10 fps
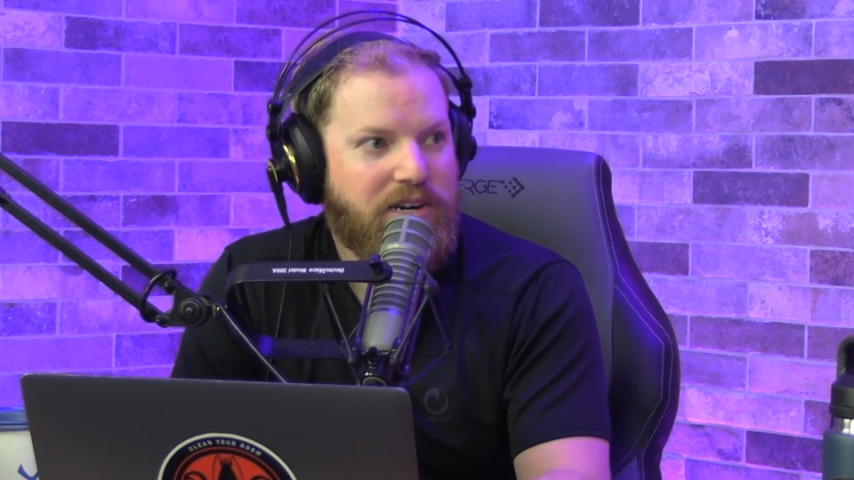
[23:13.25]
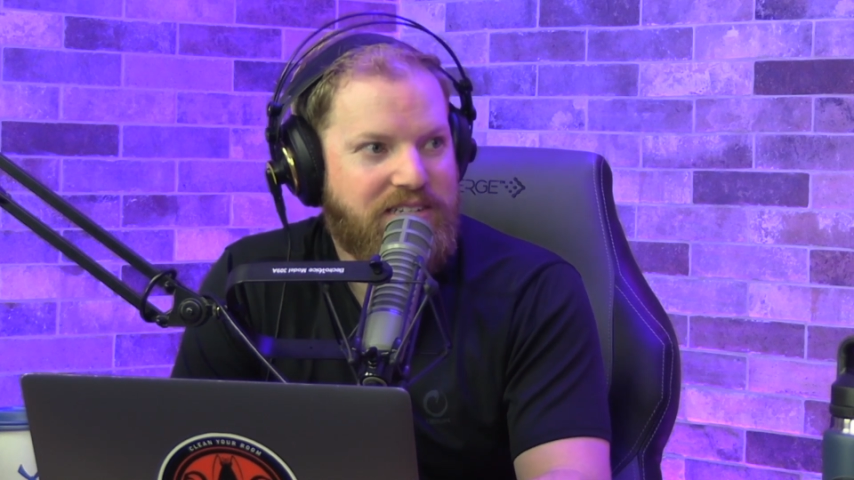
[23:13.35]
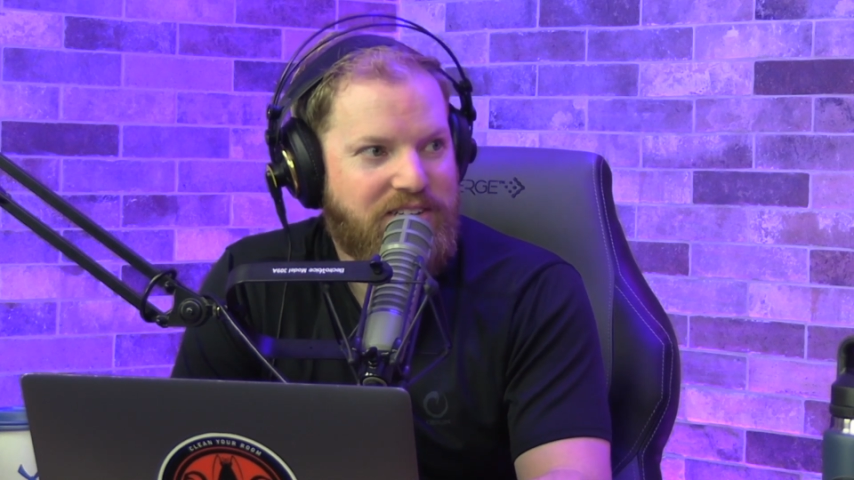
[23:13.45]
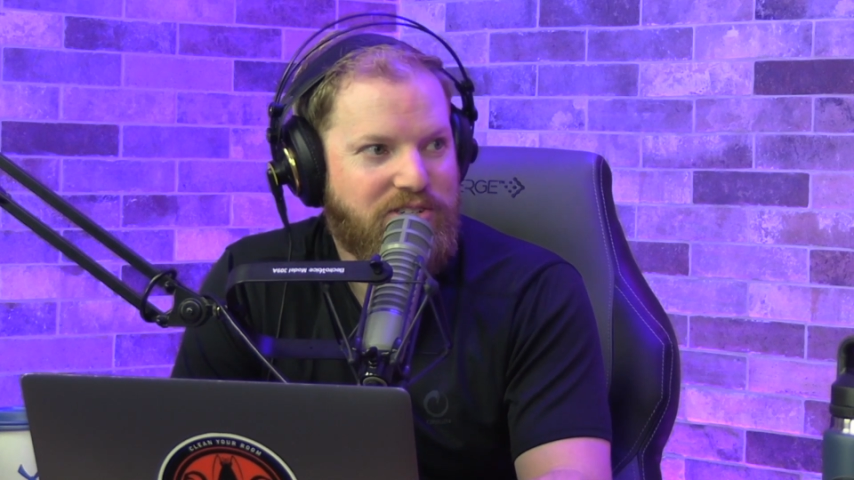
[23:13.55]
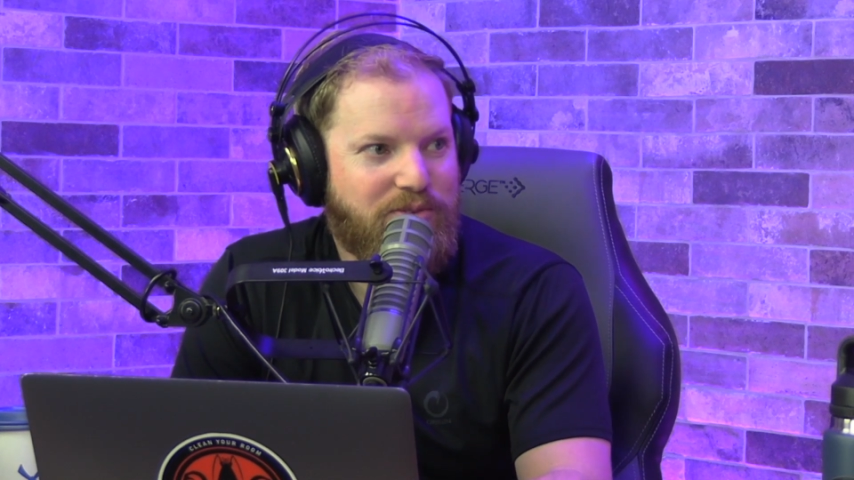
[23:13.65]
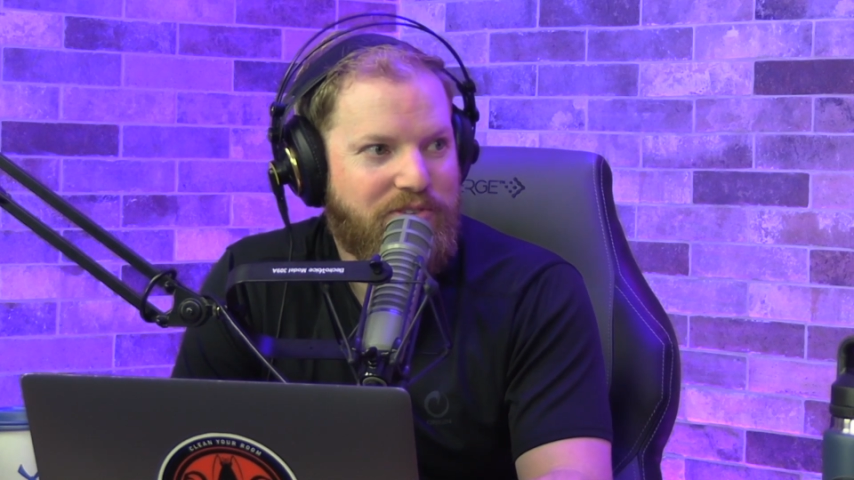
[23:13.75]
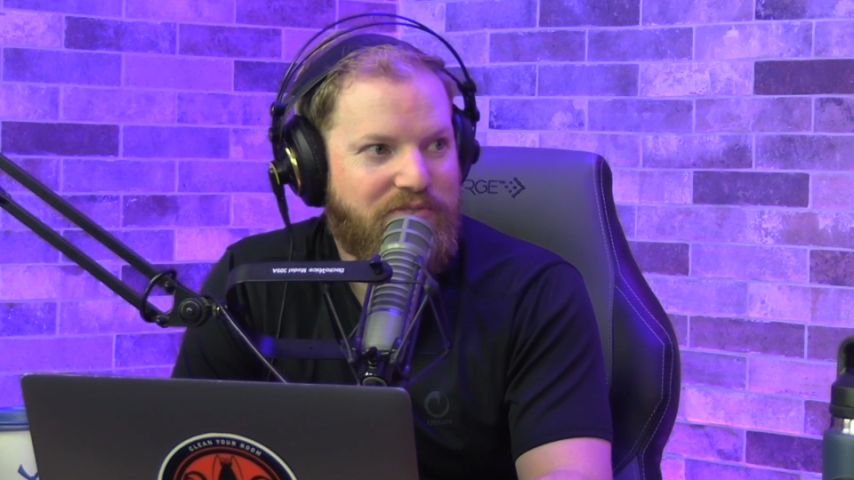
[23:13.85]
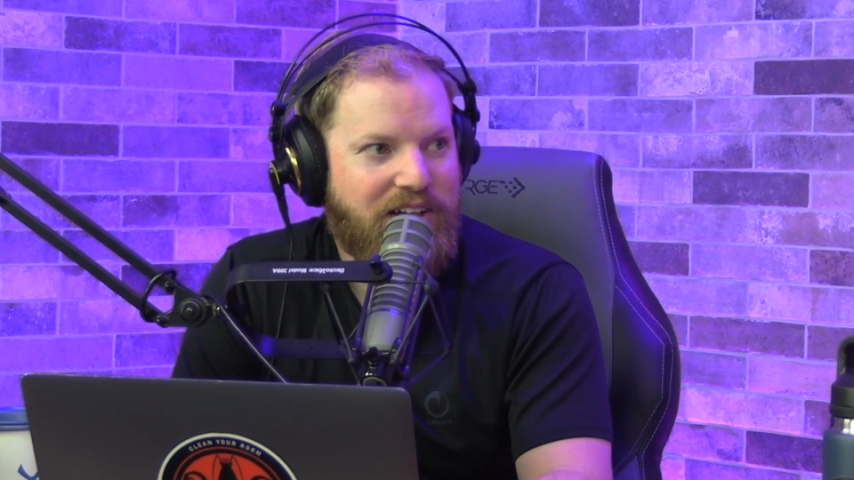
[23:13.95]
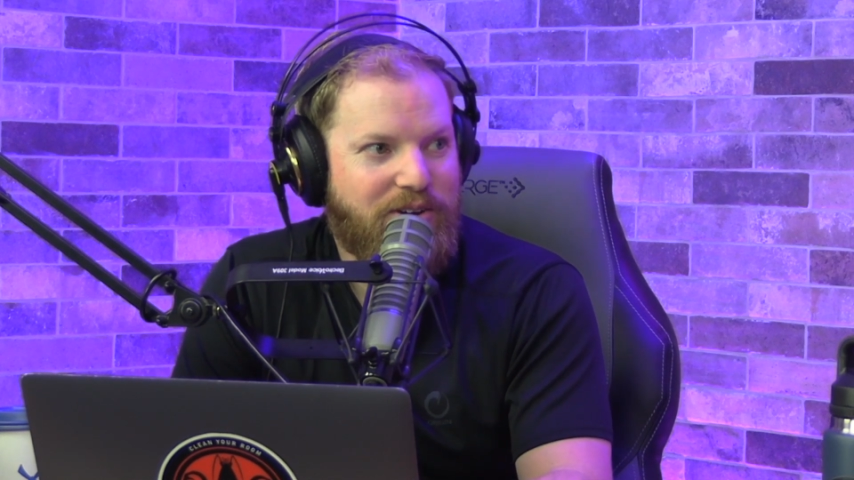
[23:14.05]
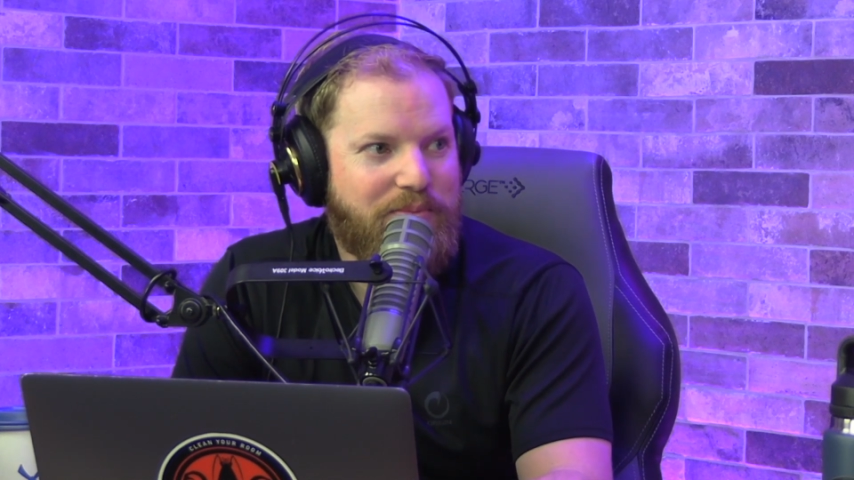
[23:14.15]
intentional with
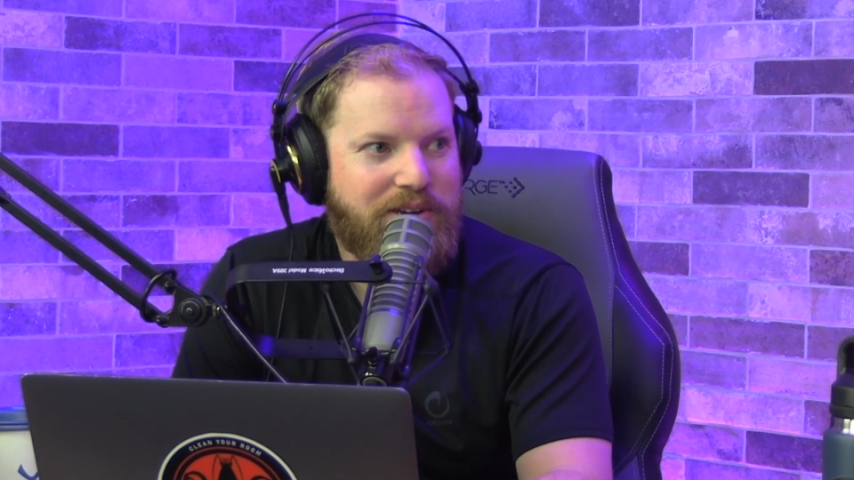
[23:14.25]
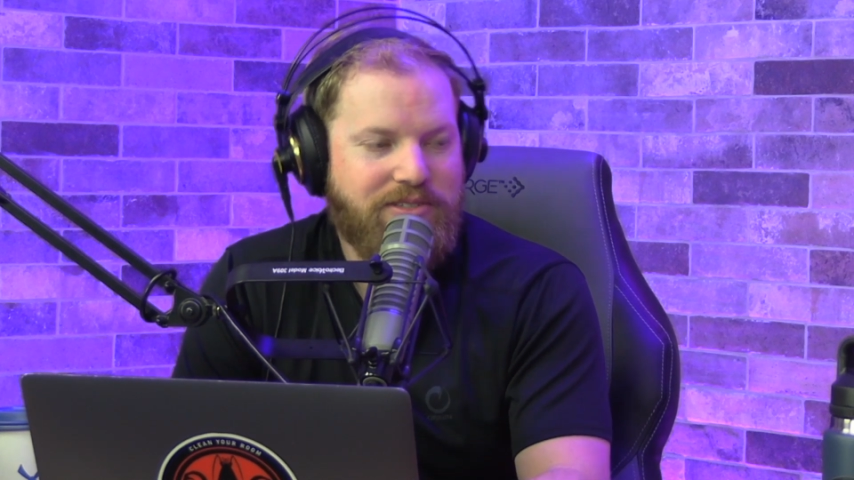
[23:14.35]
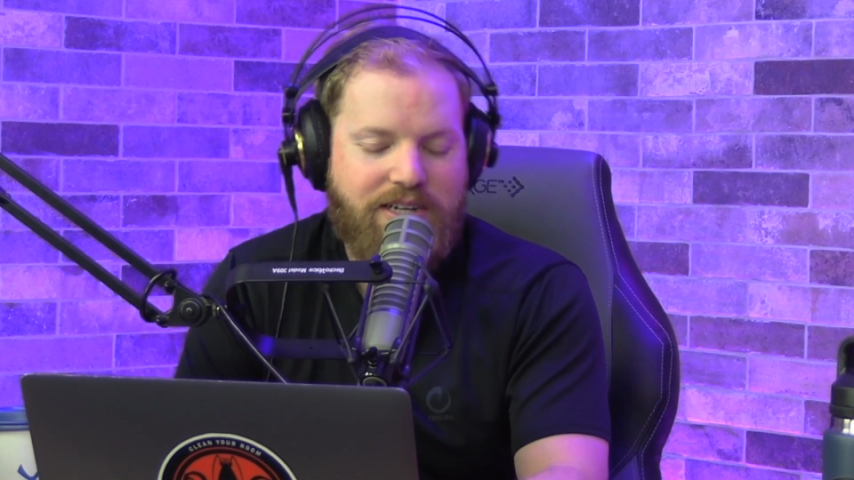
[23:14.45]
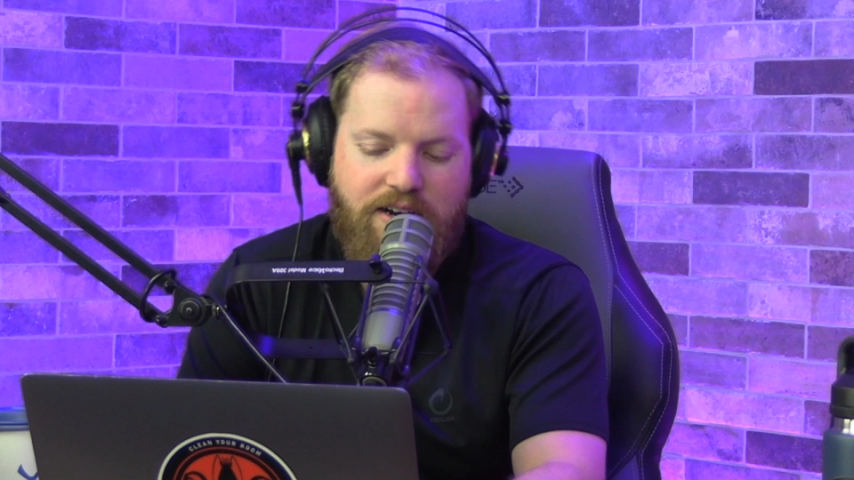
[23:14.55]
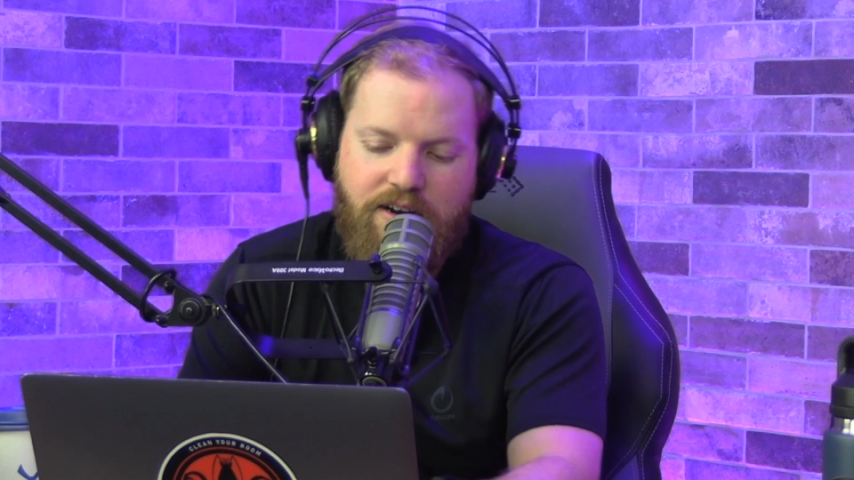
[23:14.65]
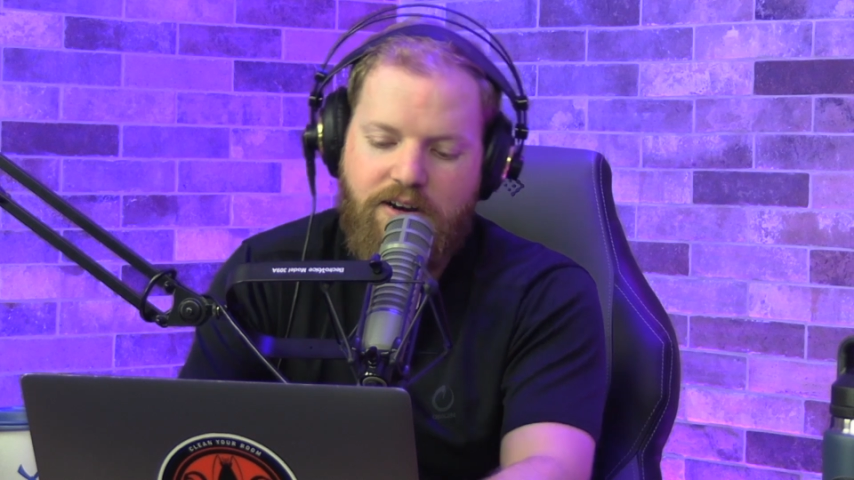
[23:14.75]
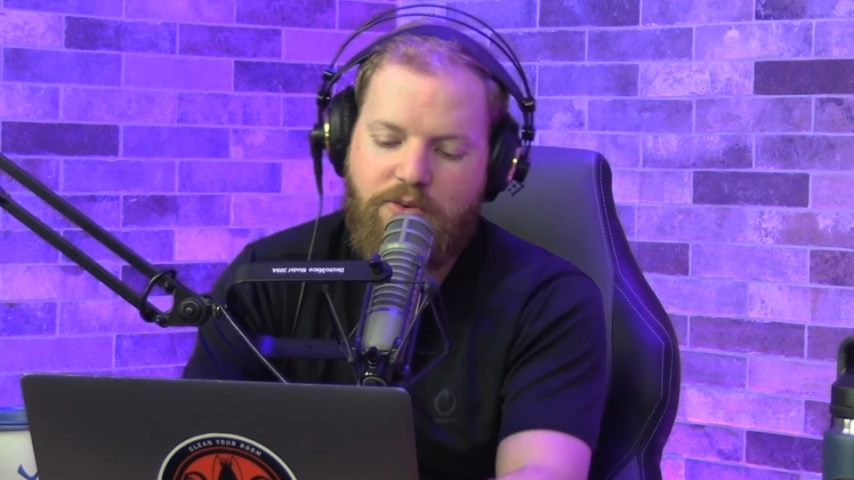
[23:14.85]
follow up. And I was like, oh,